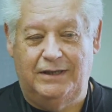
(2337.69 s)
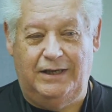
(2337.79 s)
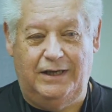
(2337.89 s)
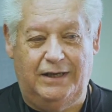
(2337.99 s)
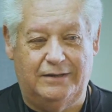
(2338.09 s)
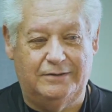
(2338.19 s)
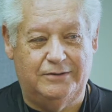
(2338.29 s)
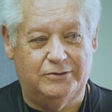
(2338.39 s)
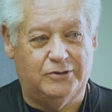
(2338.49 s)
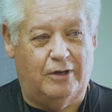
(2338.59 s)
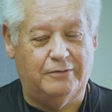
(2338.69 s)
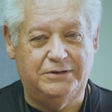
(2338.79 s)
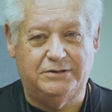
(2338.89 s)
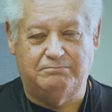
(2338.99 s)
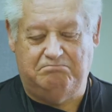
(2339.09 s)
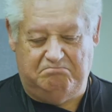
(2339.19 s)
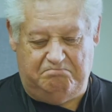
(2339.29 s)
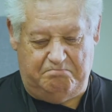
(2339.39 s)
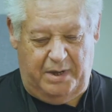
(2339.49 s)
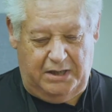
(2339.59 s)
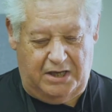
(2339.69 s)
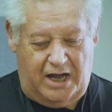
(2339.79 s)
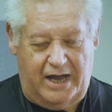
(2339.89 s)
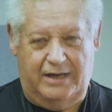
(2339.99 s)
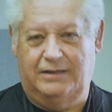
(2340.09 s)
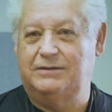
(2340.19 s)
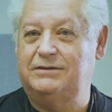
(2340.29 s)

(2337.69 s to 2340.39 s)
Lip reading: and there's always a big guy.